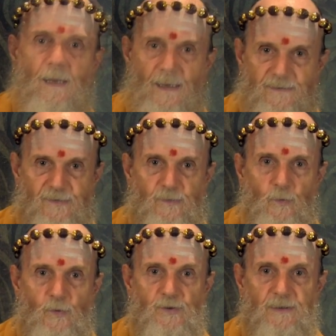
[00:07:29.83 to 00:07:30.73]
As a
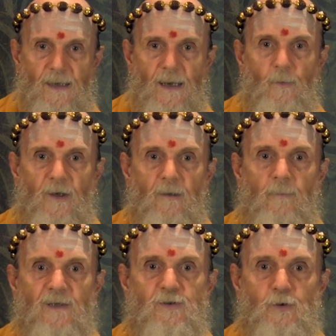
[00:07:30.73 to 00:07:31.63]
solution, I
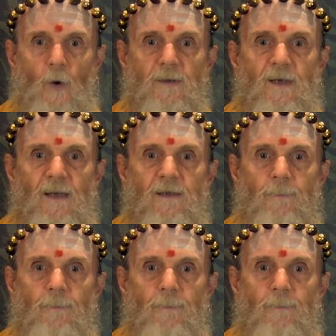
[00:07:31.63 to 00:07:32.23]
recommend shortening